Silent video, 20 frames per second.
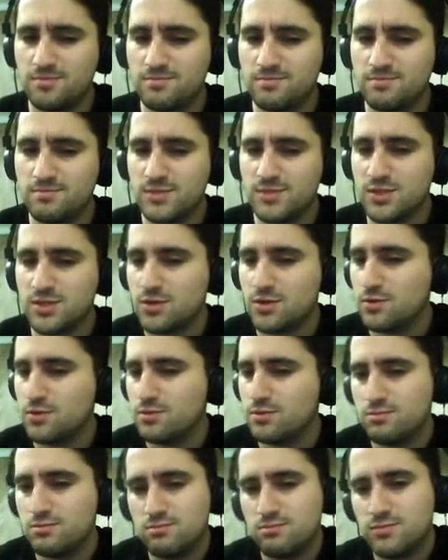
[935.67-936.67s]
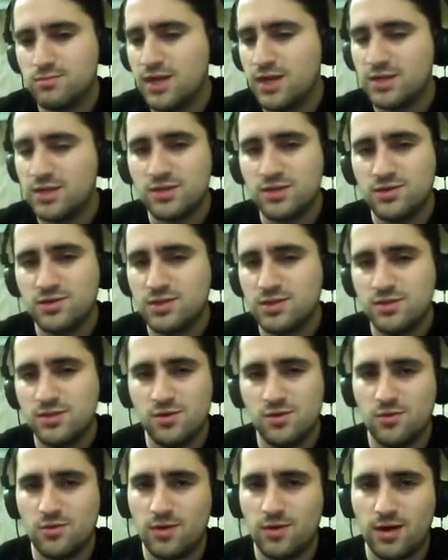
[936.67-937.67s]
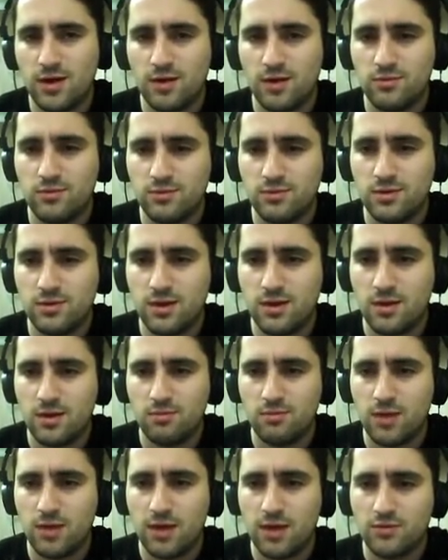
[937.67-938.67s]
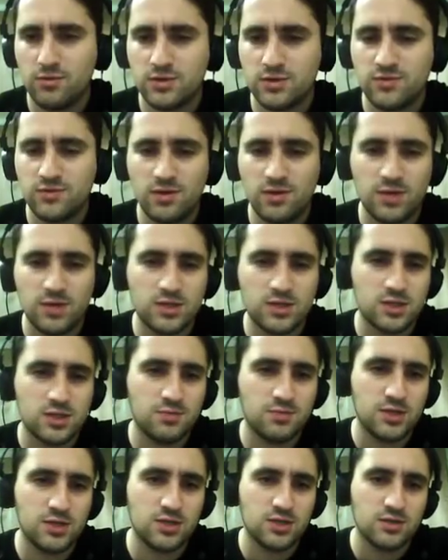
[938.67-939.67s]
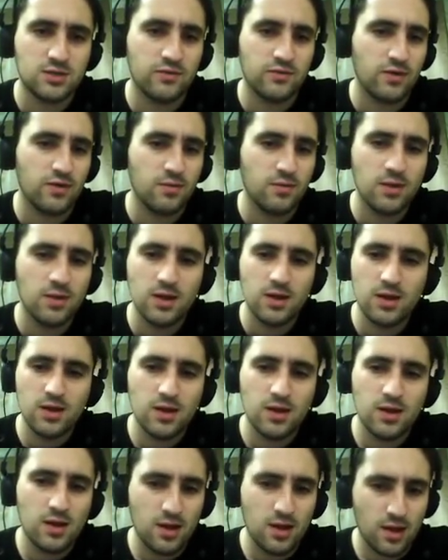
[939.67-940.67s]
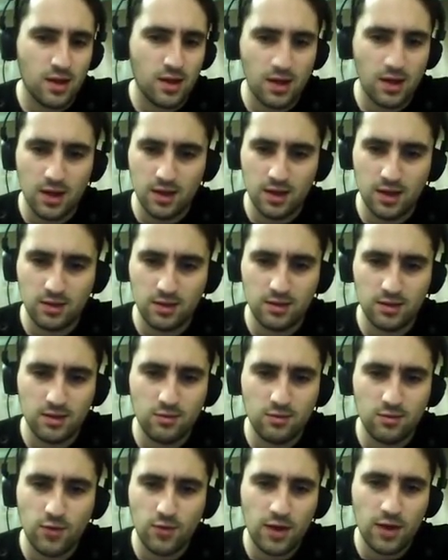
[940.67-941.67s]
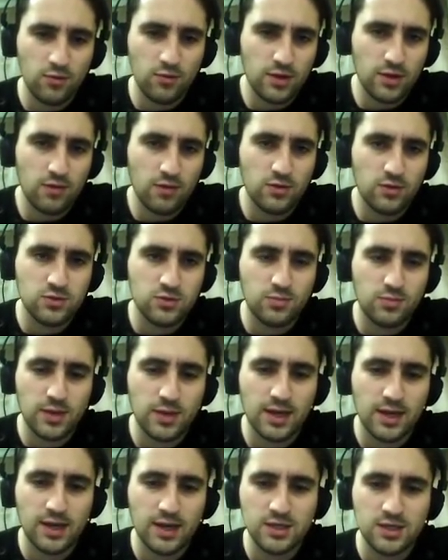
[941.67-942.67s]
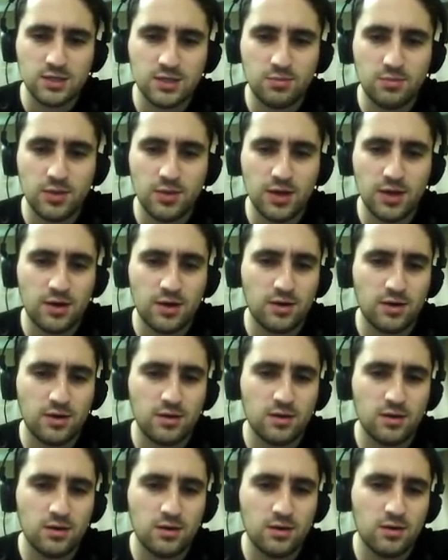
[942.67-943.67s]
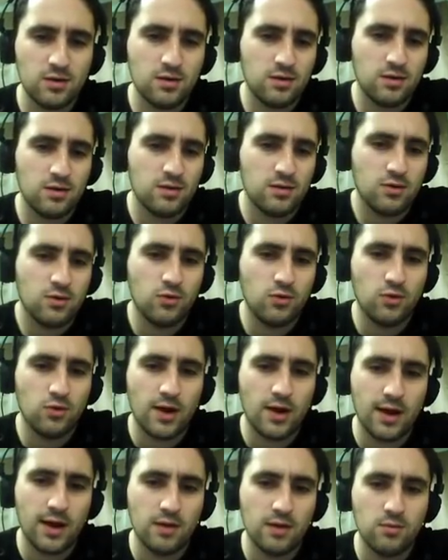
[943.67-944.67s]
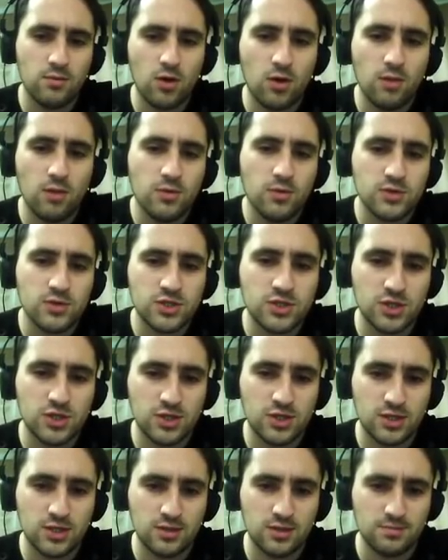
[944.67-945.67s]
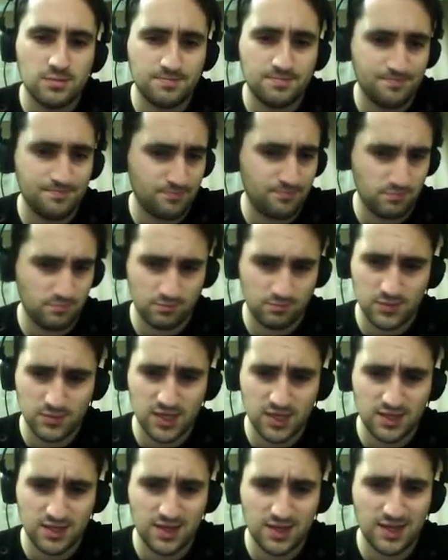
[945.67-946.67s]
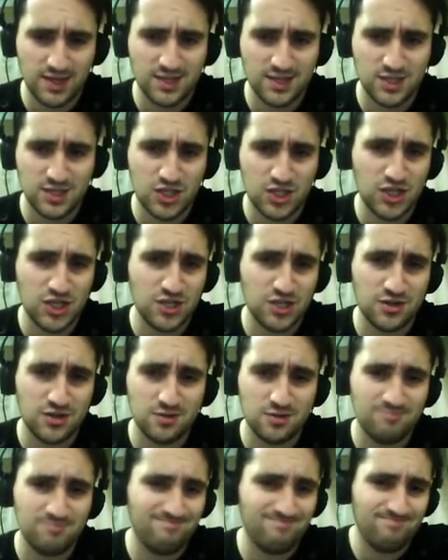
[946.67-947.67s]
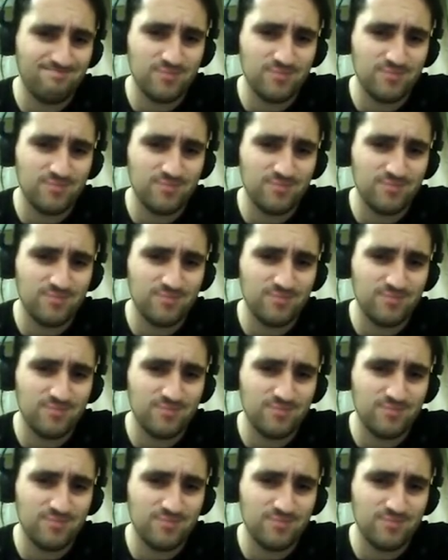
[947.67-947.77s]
So the answer is no. I was very much suspicious of him, and why would I want to play against a player who I am almost certain that he is a cheater?